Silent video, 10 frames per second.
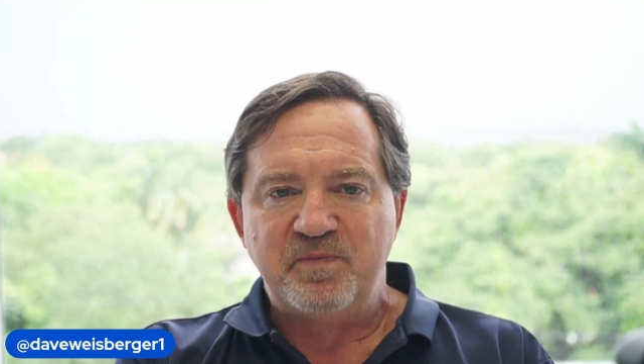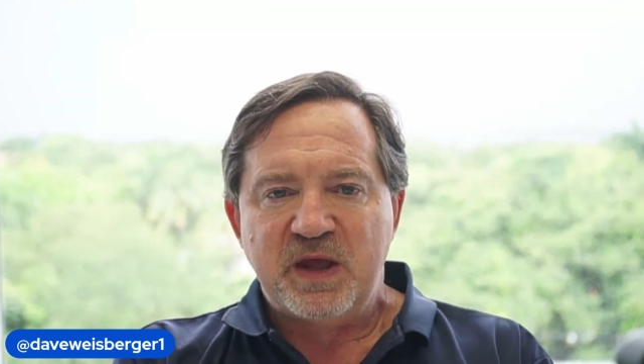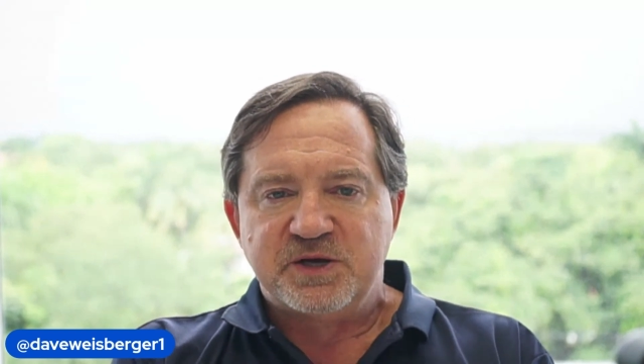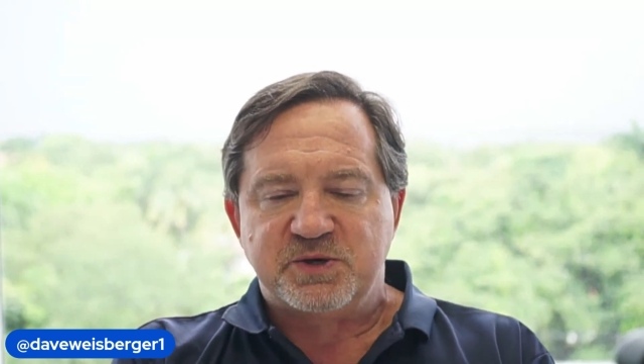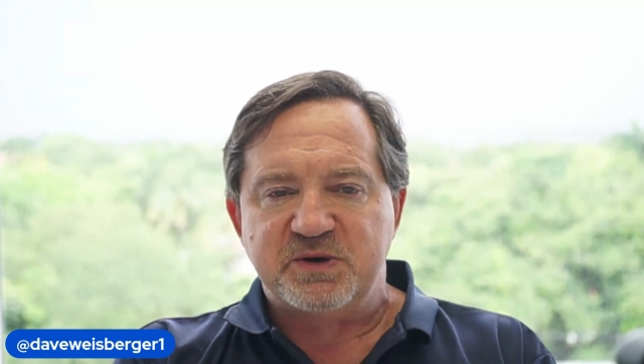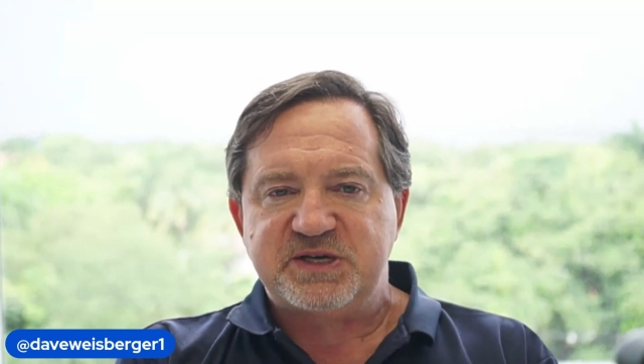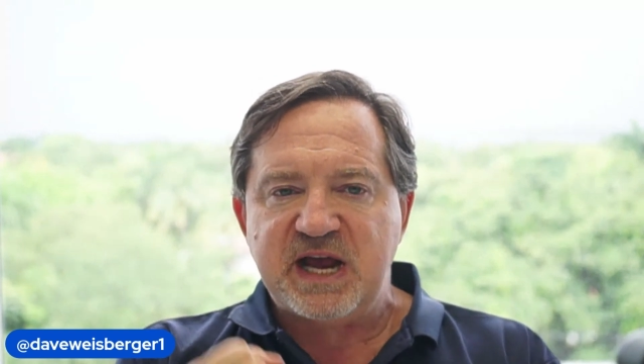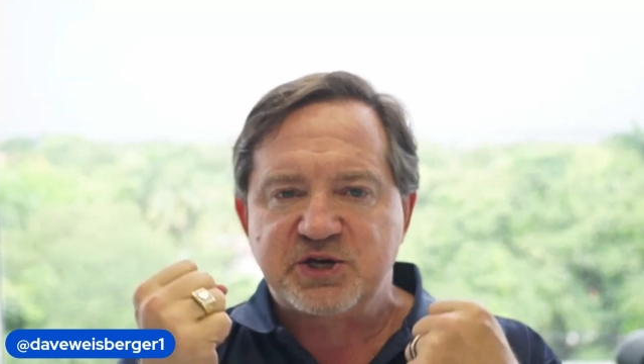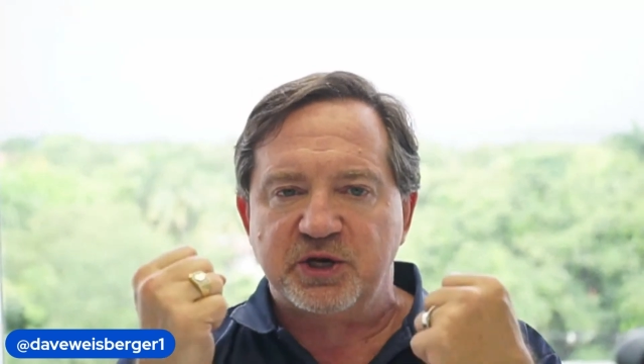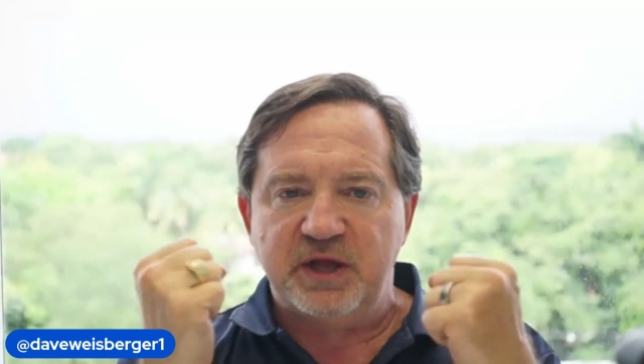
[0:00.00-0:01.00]
So
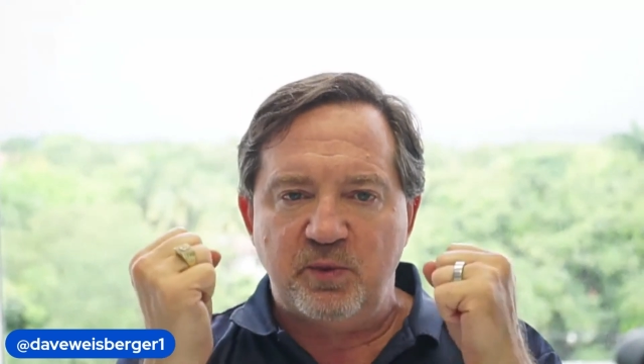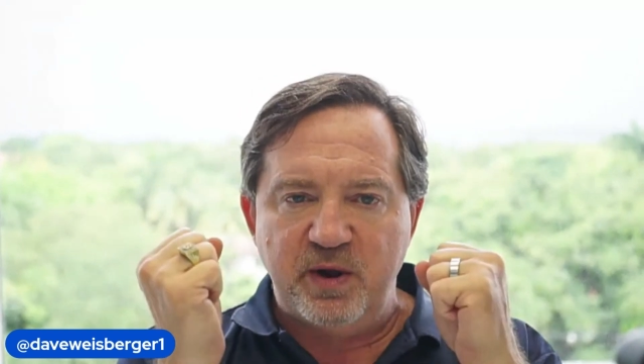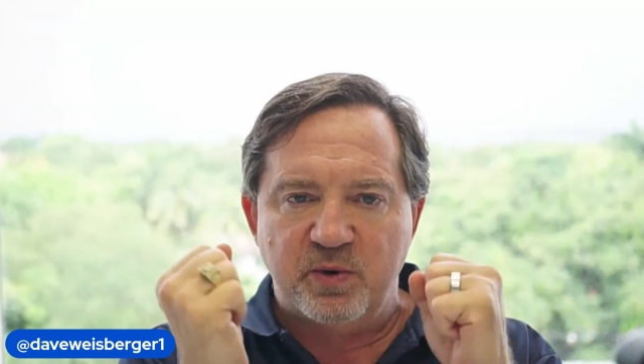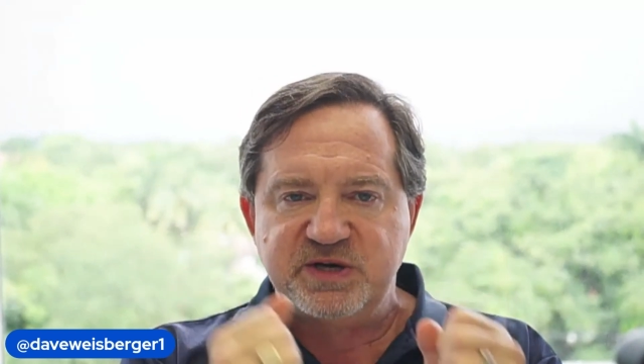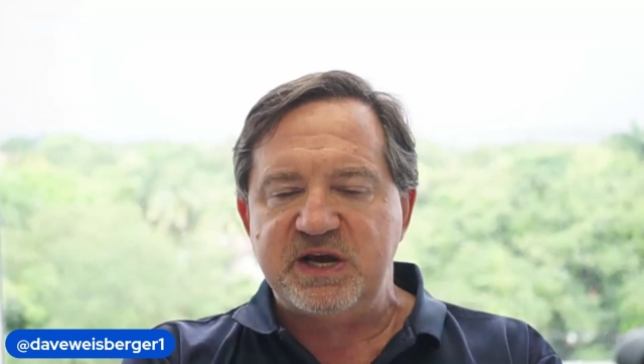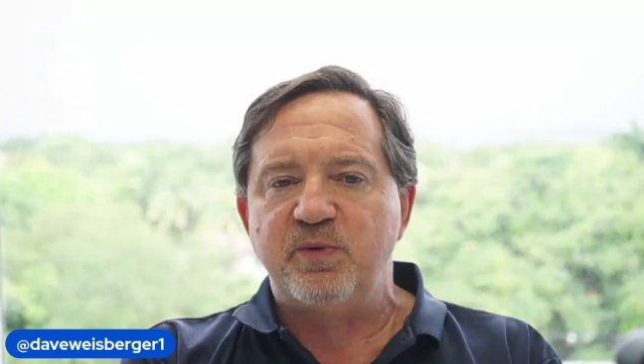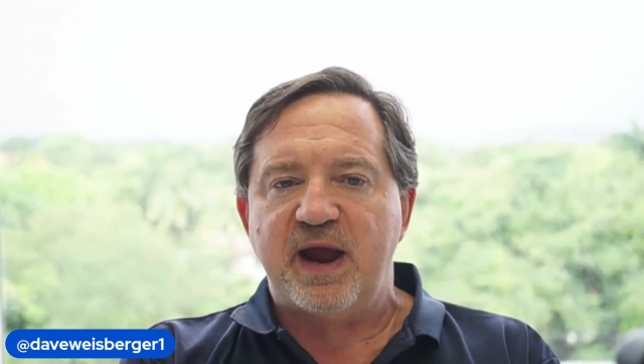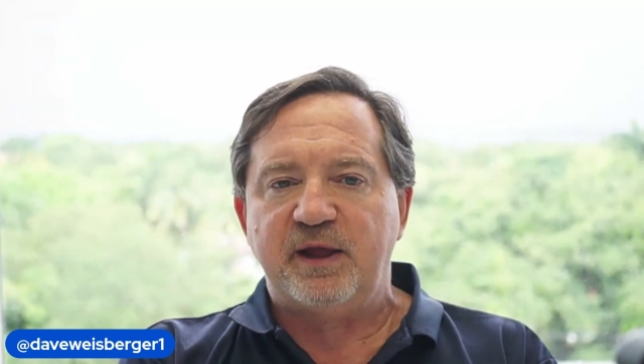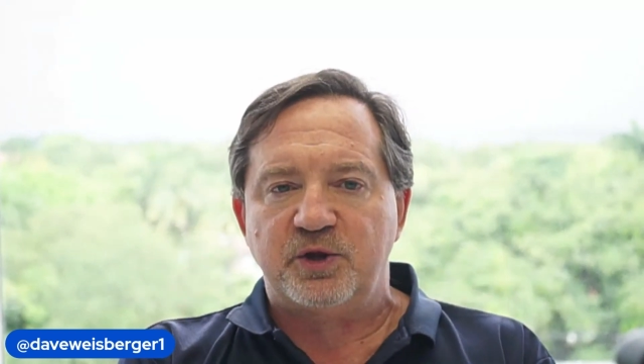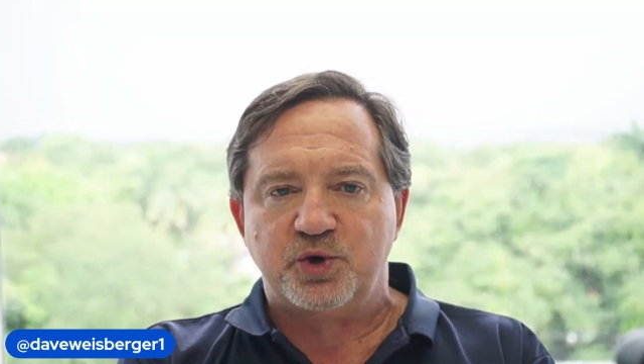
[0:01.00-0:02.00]
essentially, we were
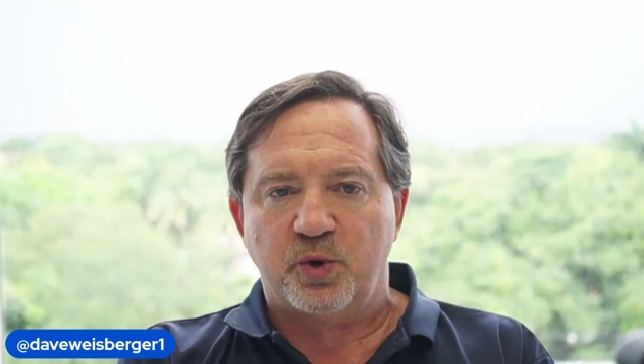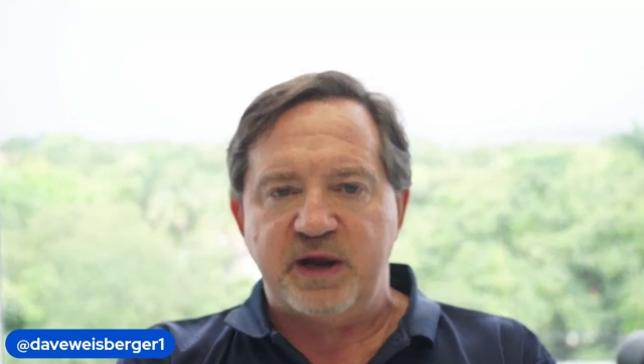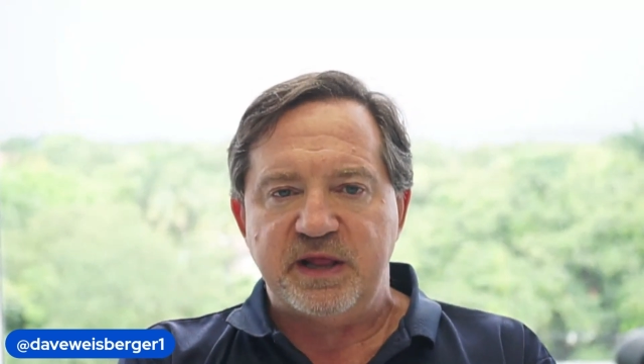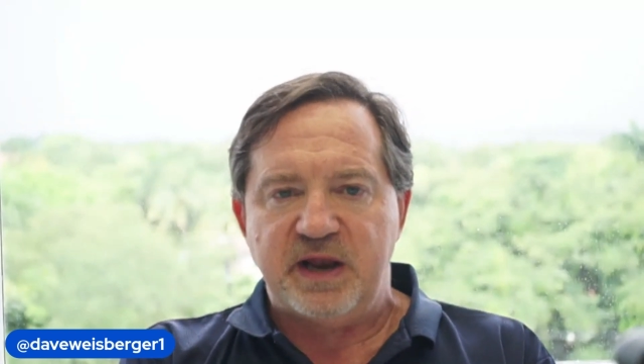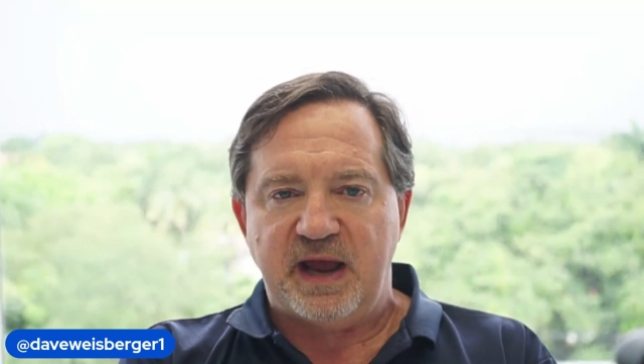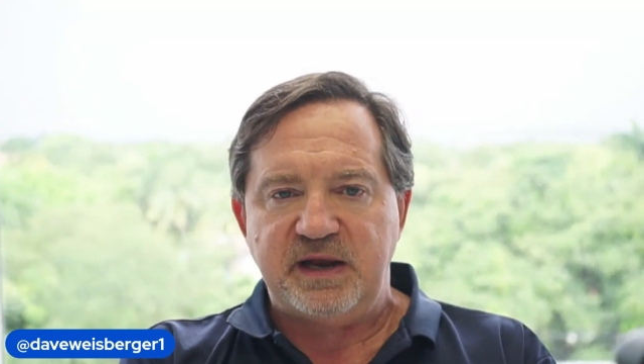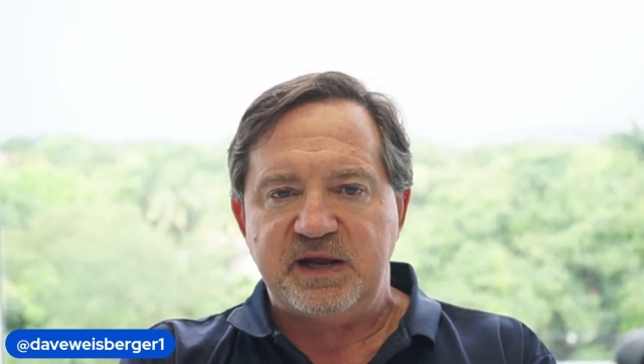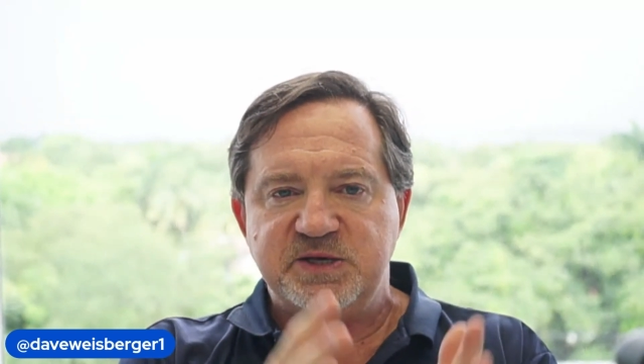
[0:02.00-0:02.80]
deregulatory in the 90s.